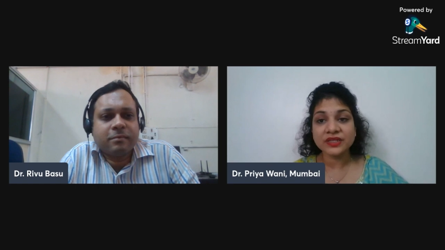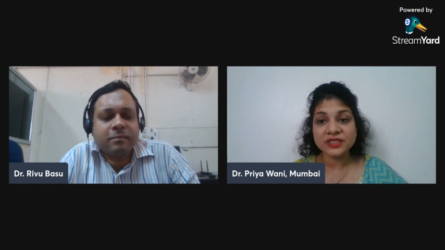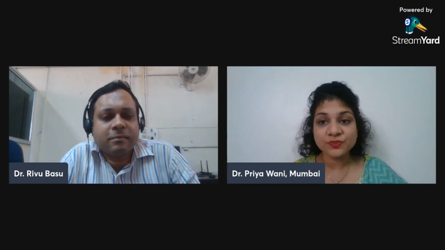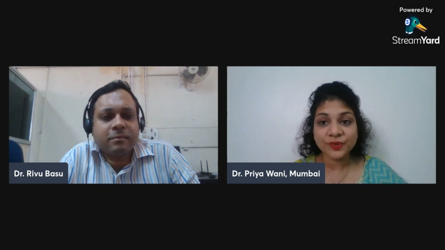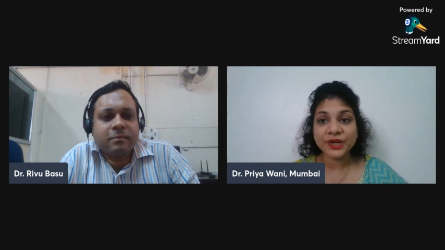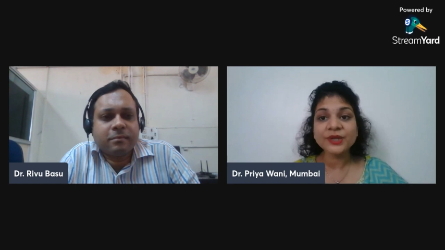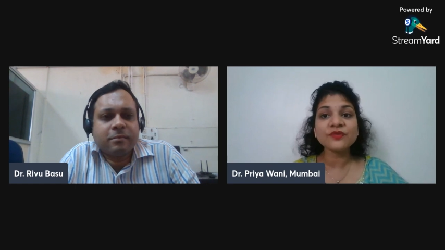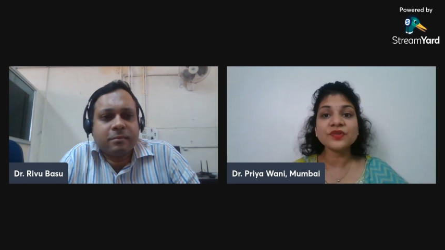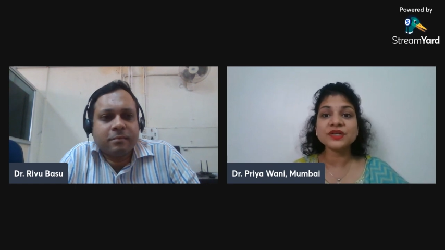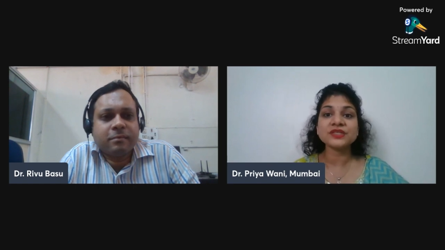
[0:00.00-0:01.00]
Speaker 1: the spread
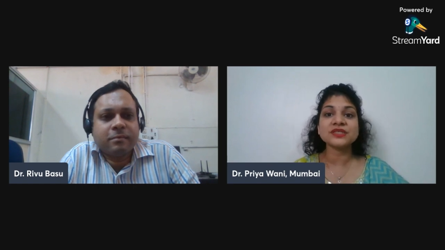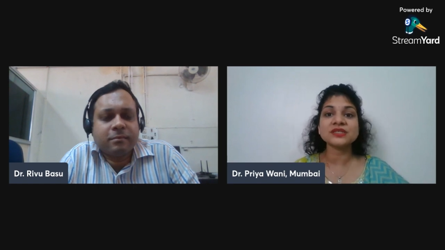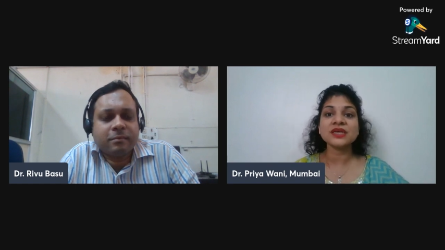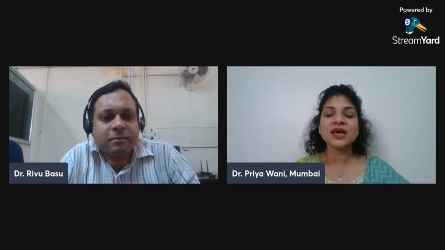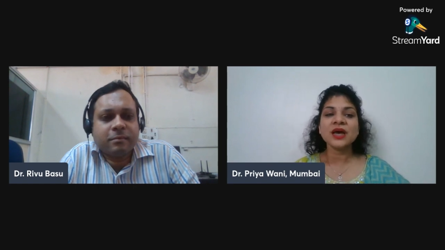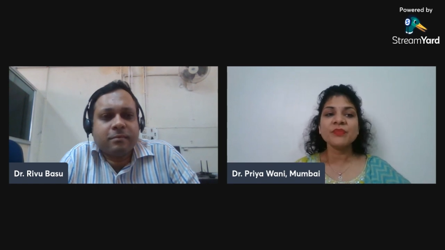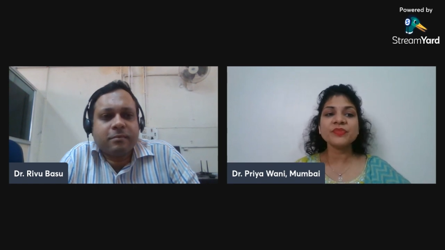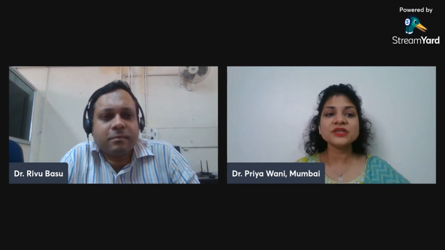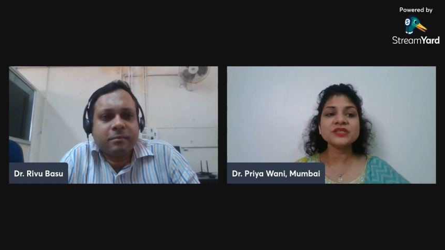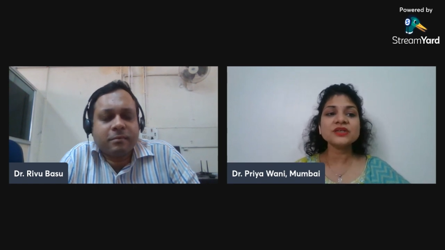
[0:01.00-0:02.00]
of the disease
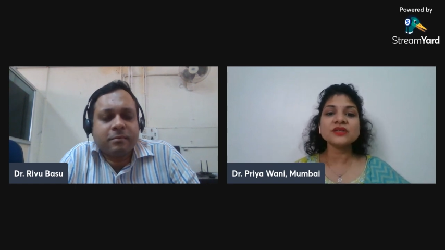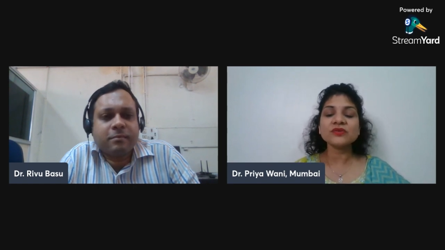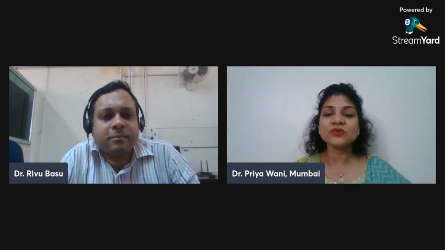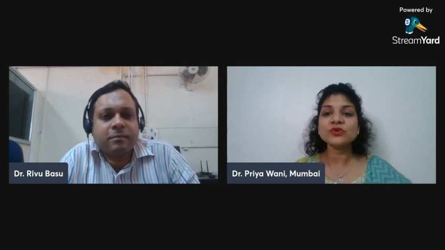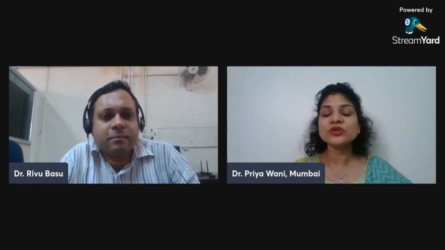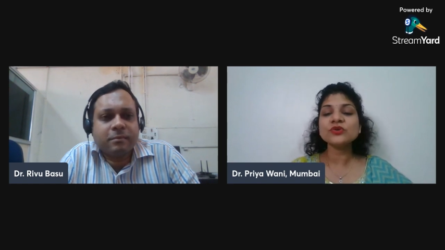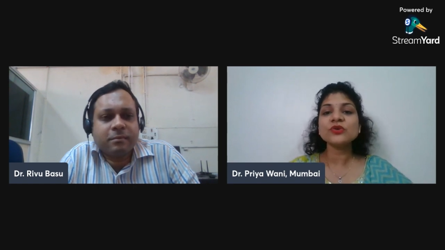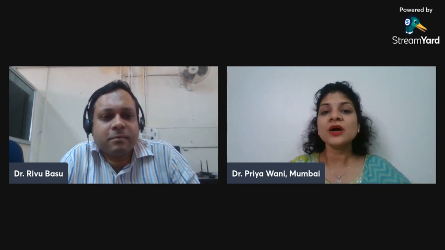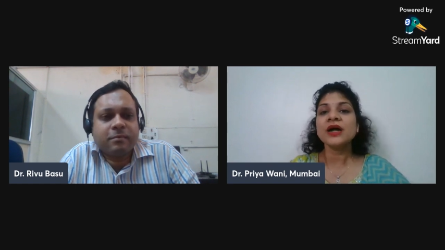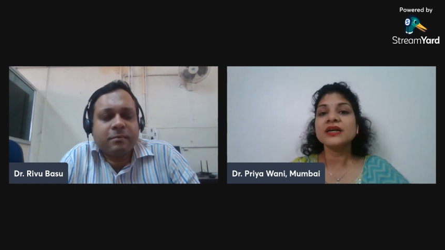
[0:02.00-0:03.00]
but sir could
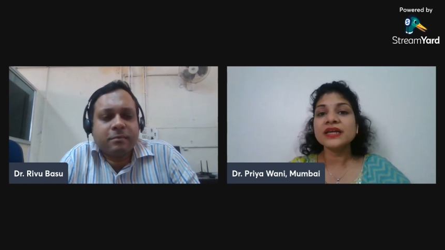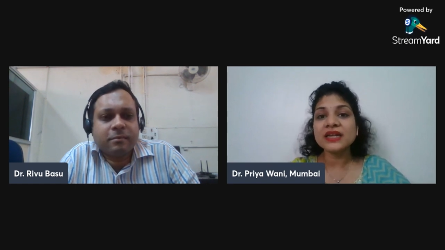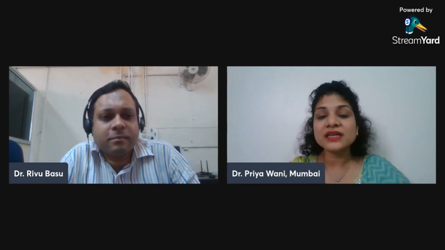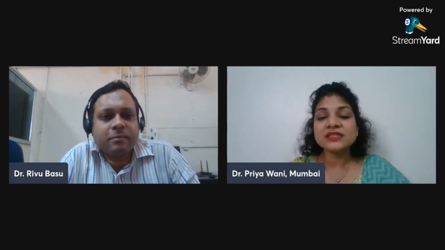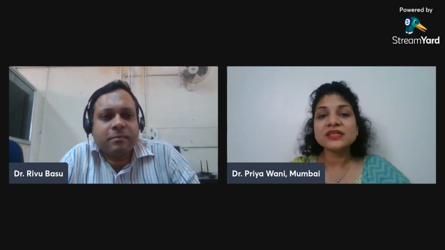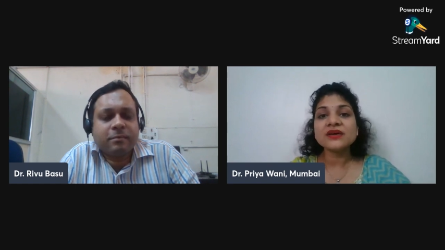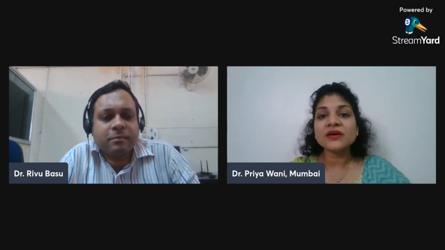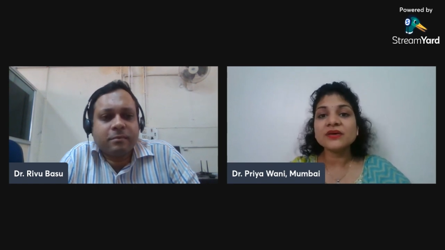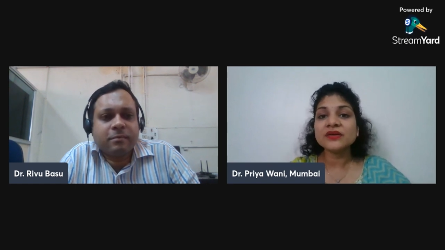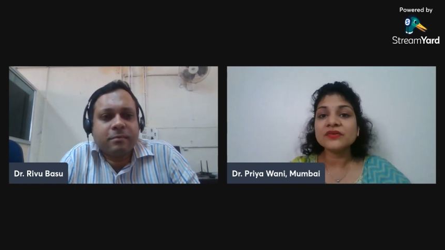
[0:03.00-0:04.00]
you tell us
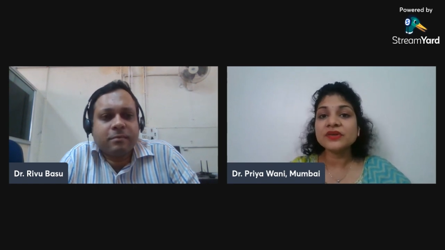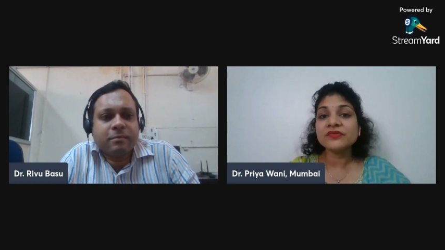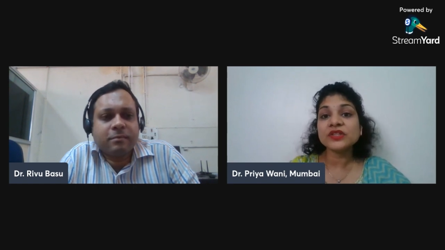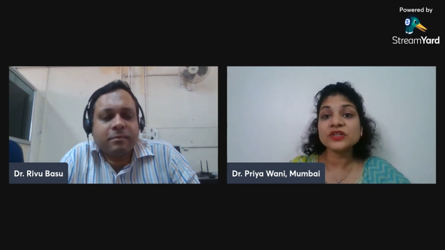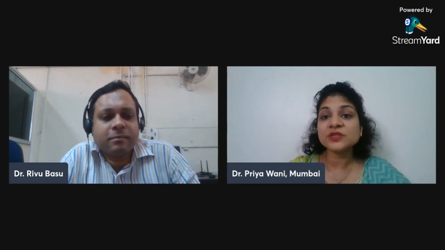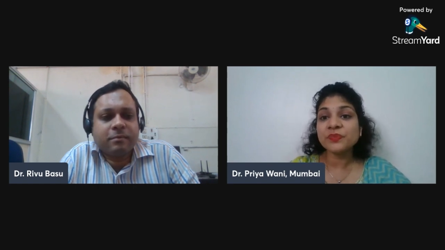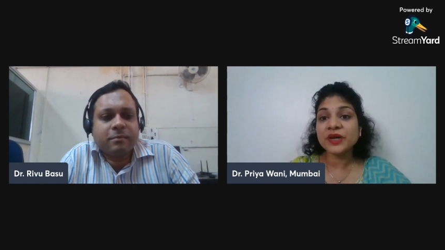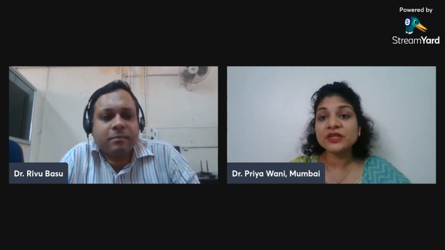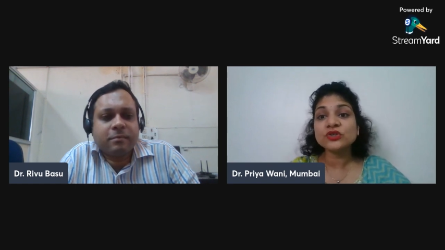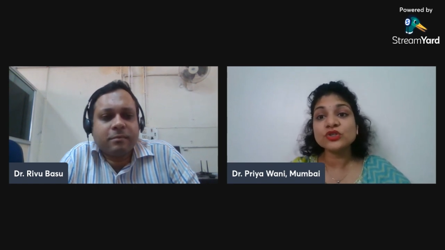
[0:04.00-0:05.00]
uh, with
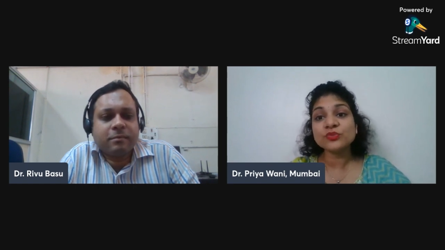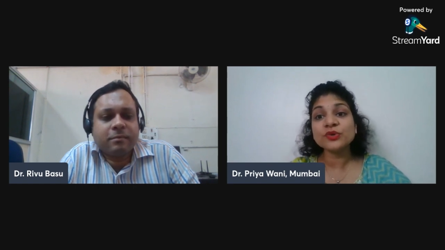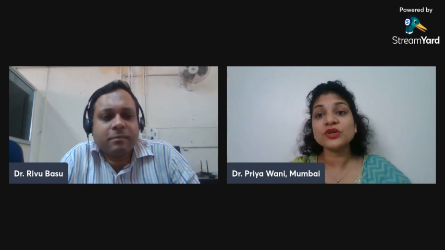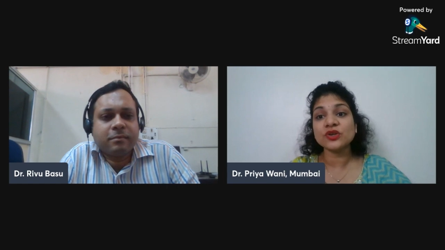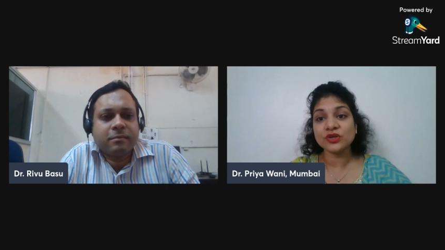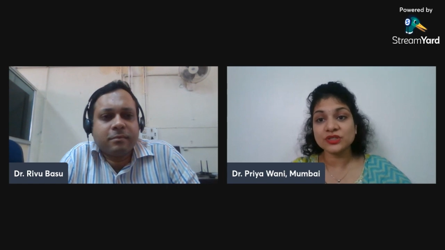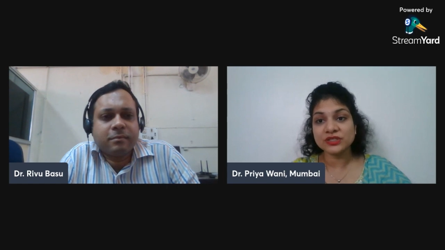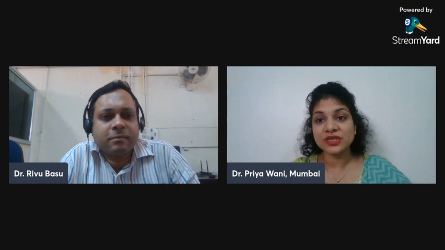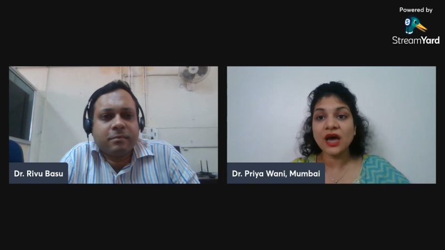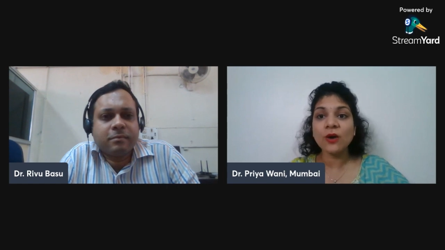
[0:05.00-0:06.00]
respect to
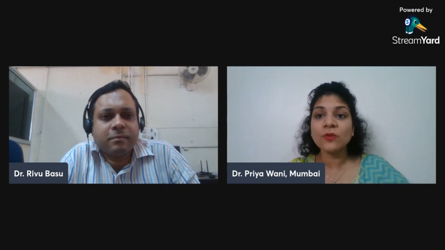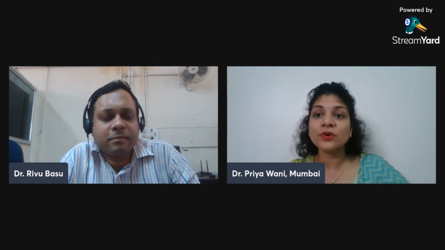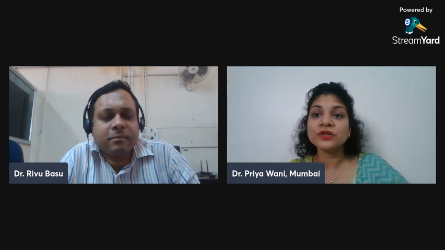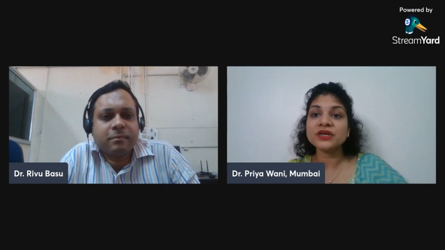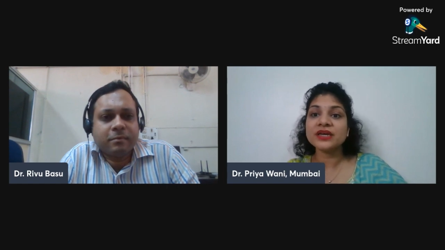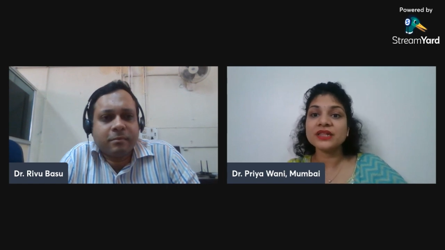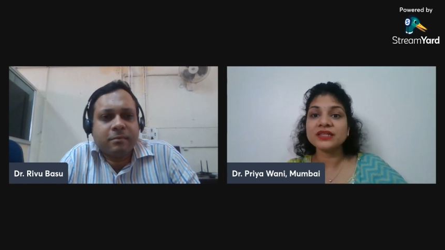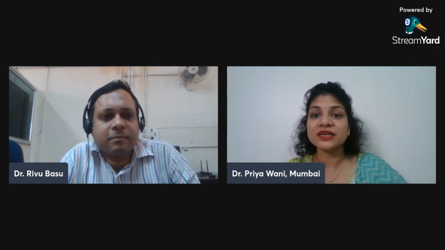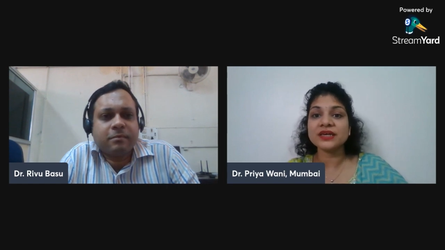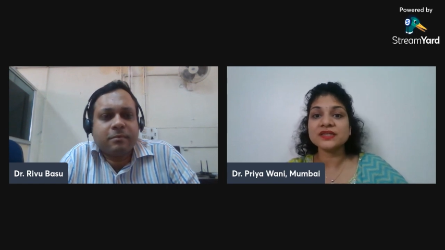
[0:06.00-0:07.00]
tuberculosis how would the
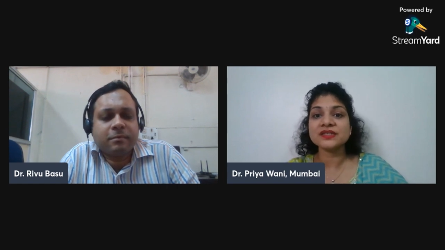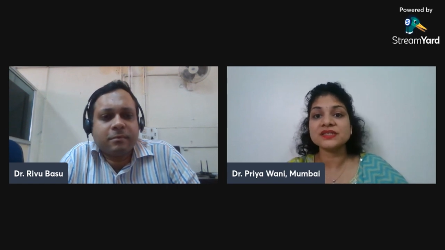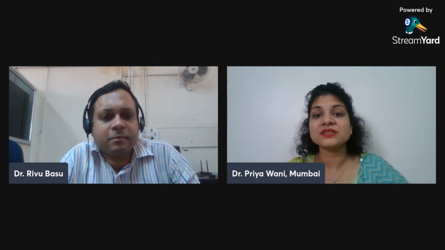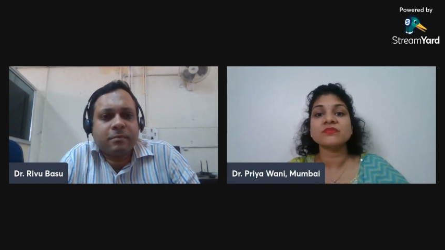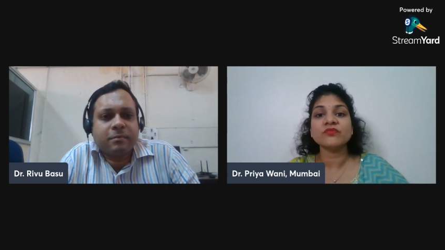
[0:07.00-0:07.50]
healthcare system